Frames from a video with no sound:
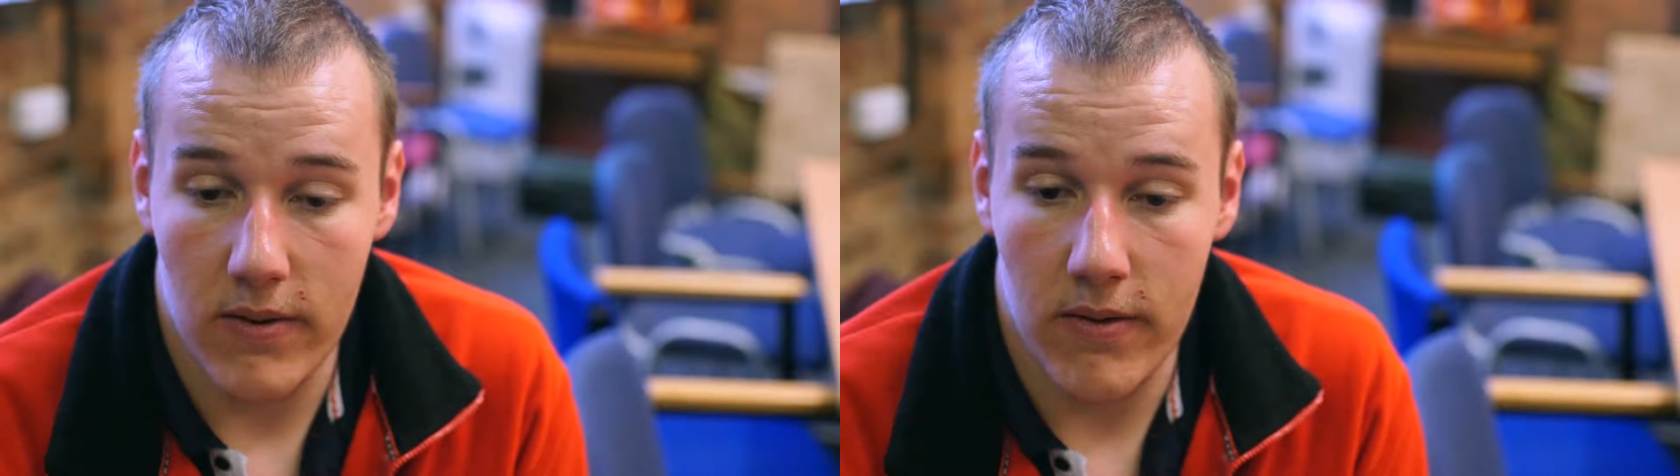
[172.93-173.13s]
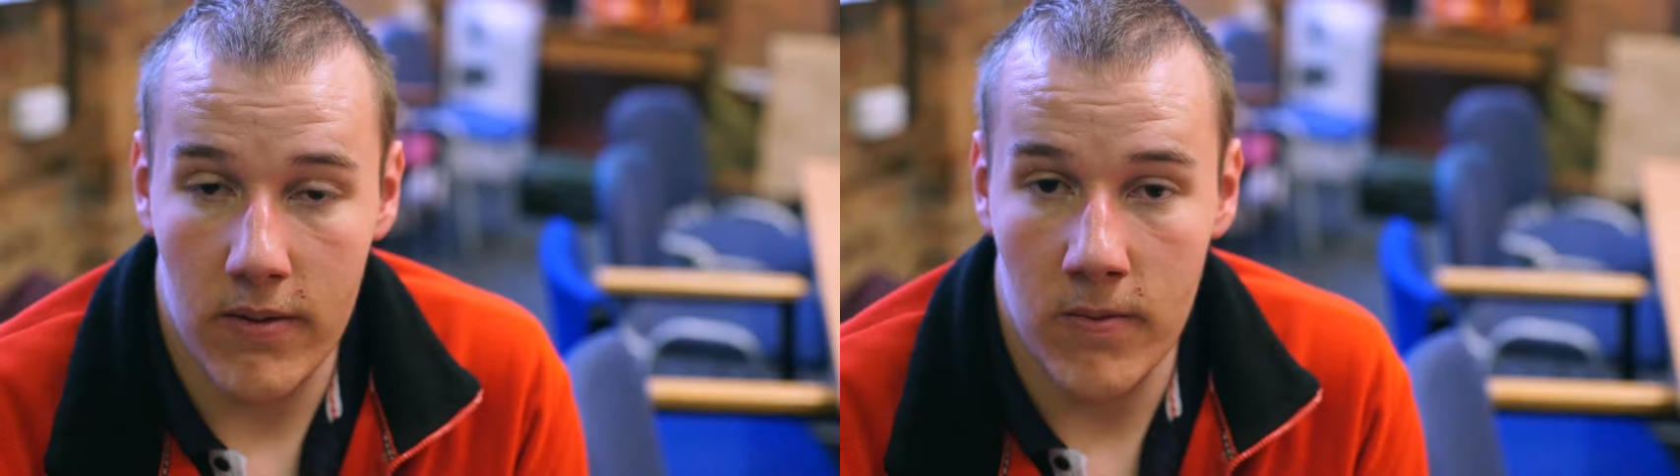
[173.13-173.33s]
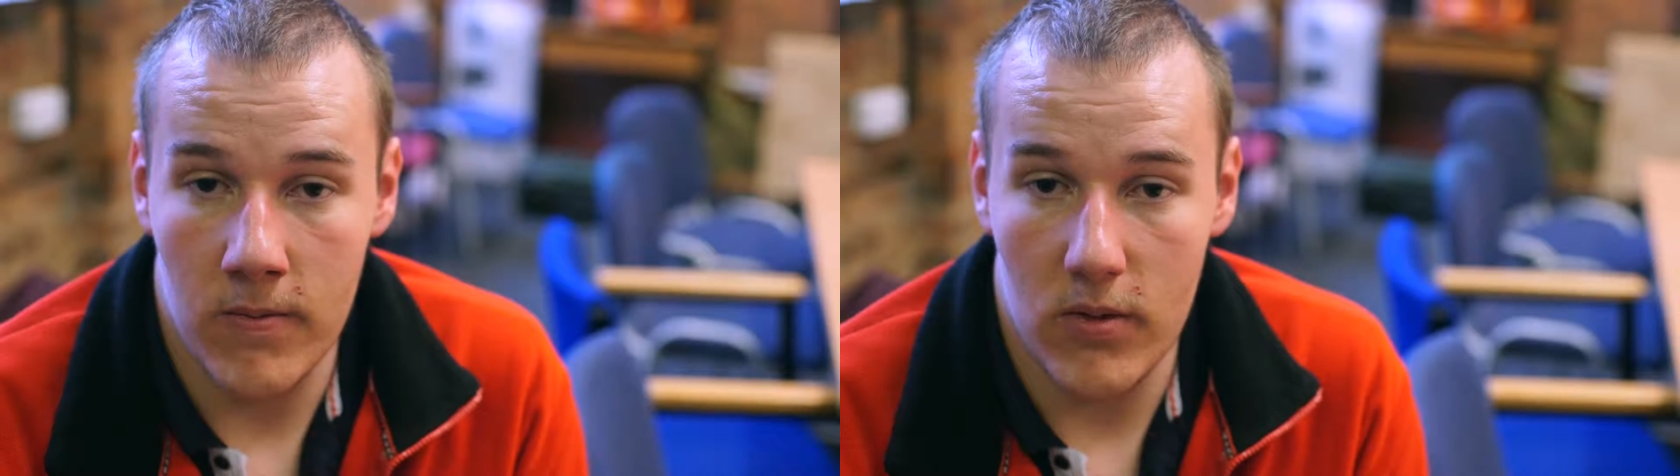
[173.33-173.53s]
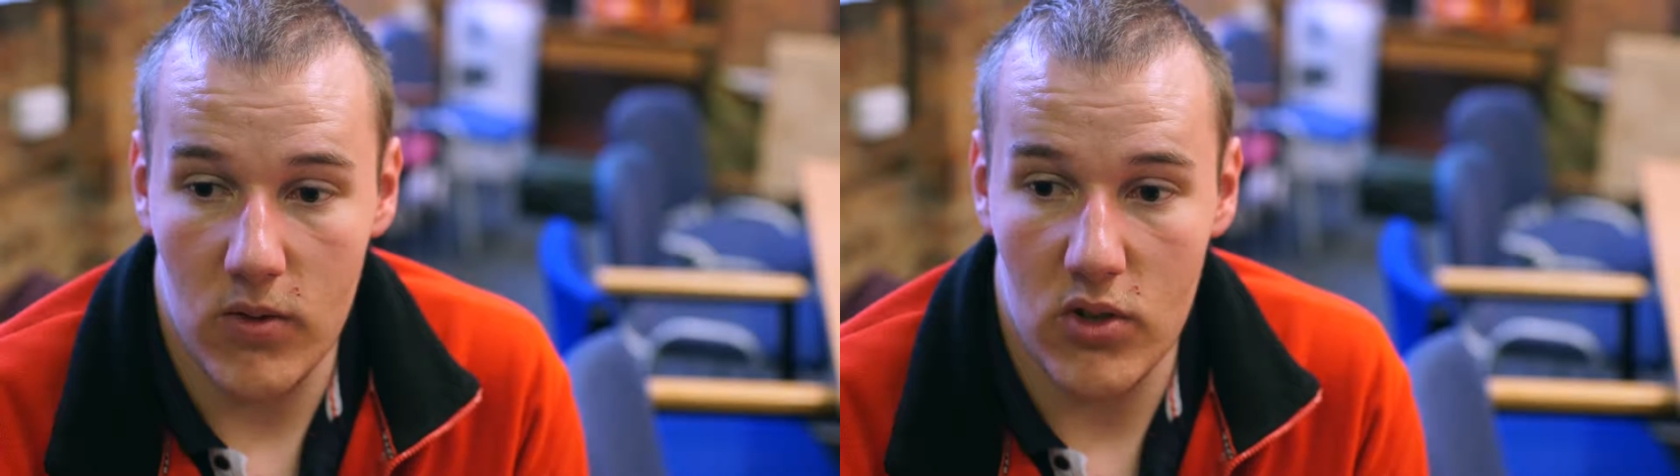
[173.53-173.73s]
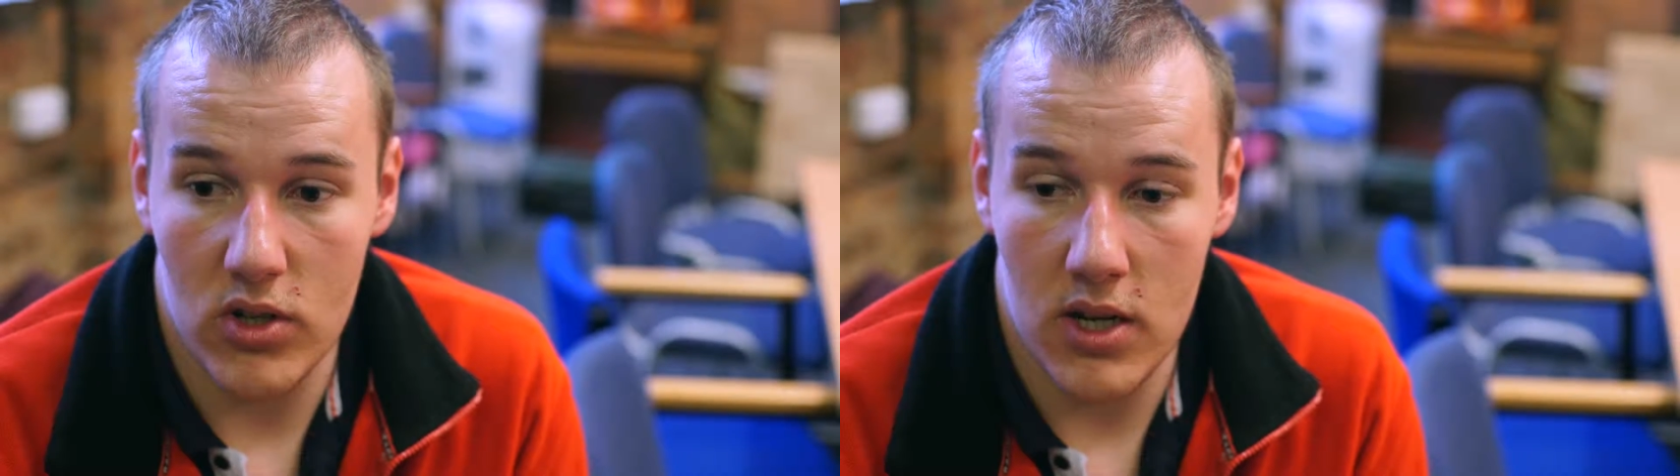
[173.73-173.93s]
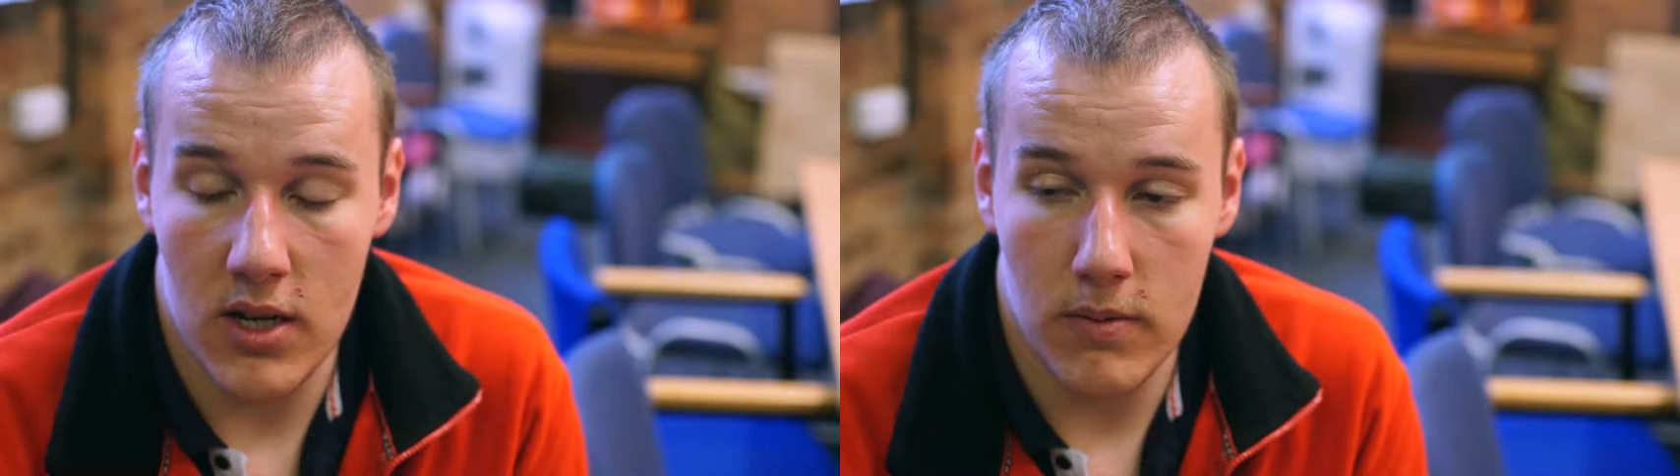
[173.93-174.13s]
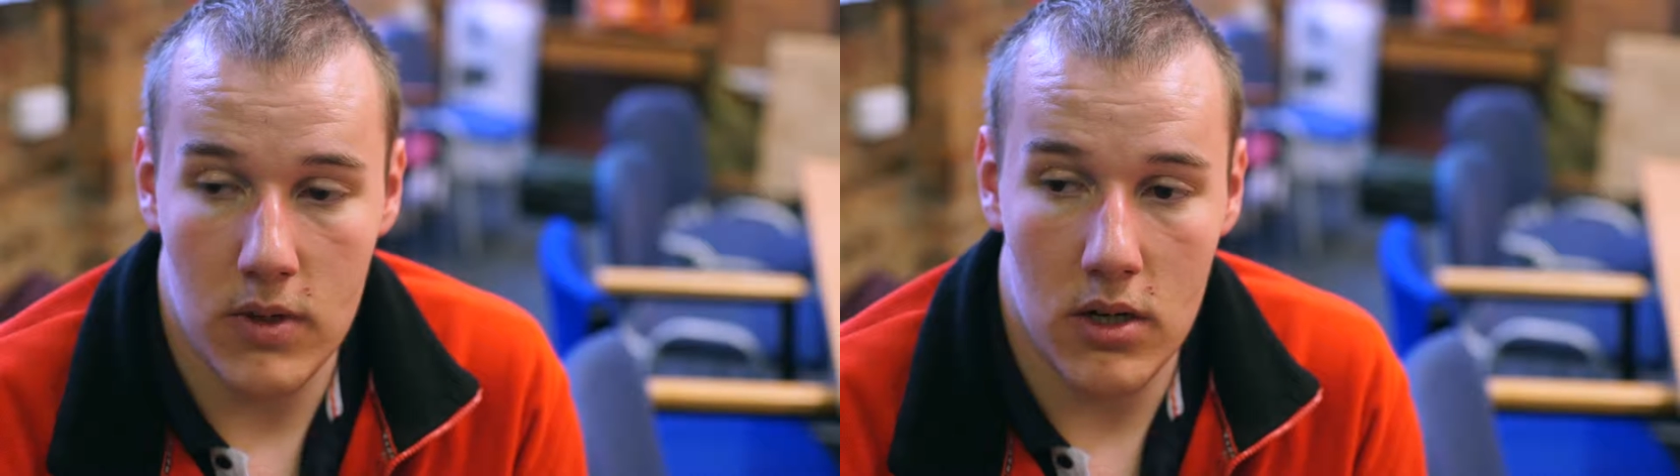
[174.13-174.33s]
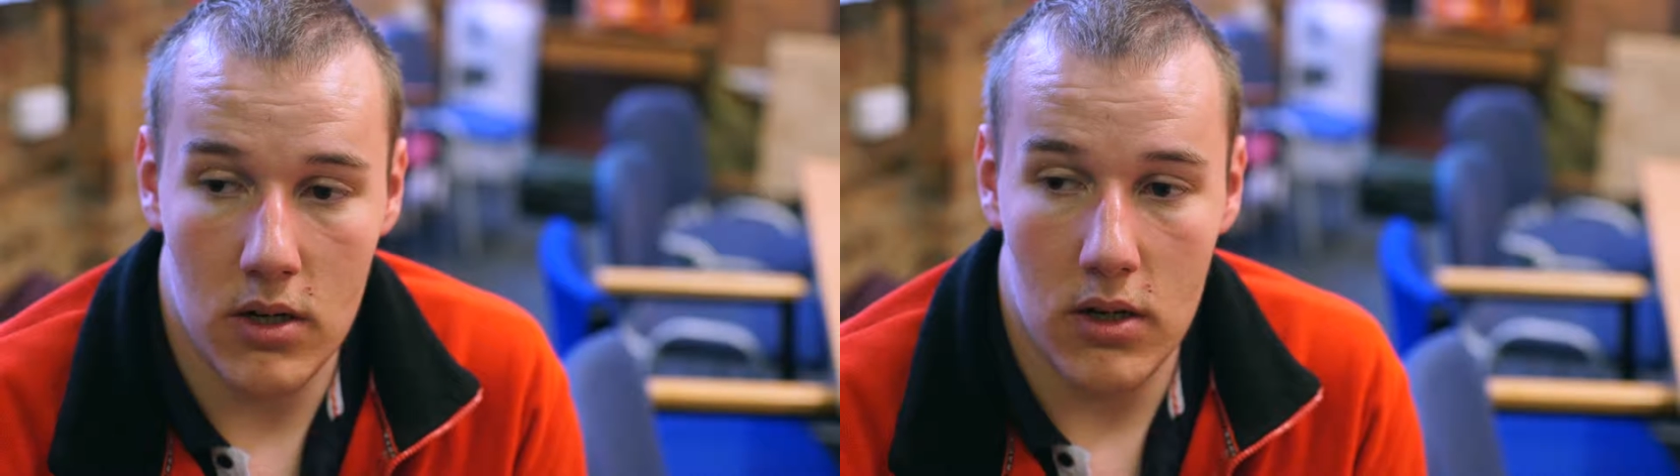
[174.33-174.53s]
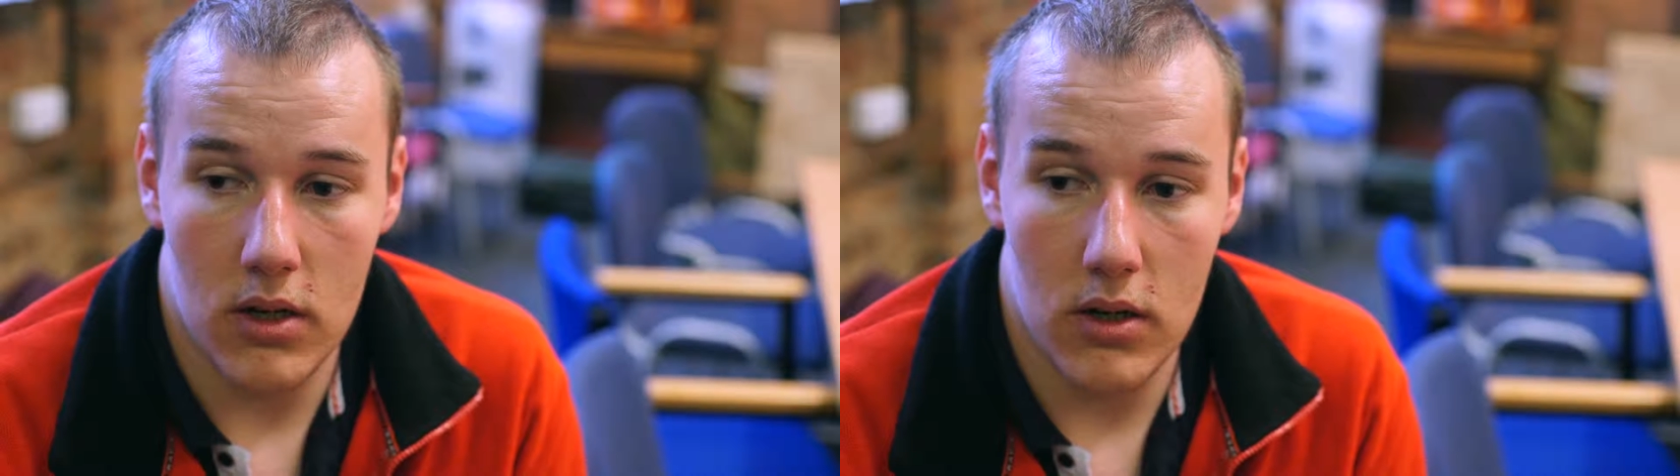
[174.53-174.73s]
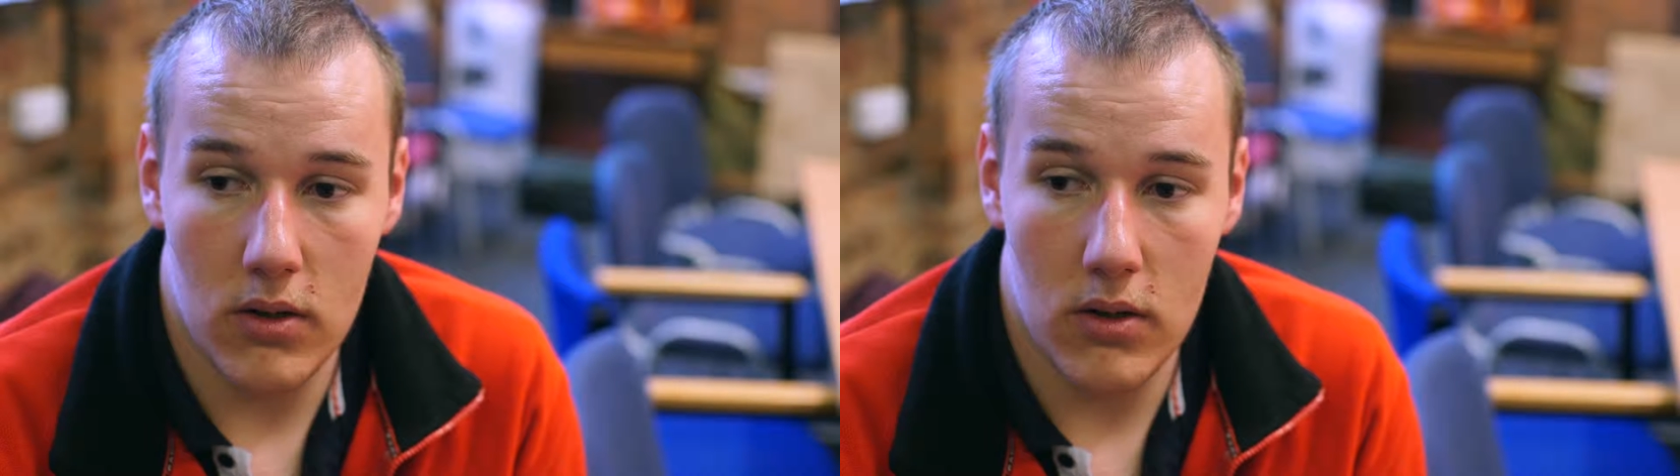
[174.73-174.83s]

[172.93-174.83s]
of him was absolutely